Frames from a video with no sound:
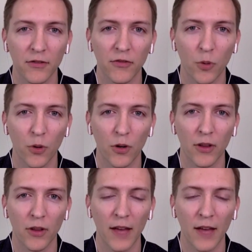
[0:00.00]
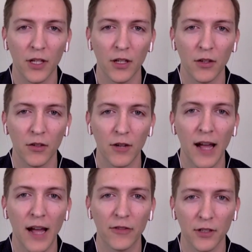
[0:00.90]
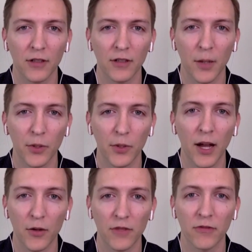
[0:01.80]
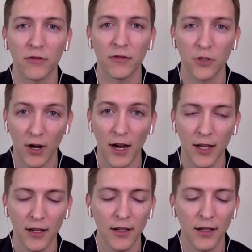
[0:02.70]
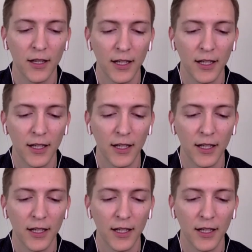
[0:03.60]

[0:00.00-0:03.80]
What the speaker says: for that video after a couple hours of trying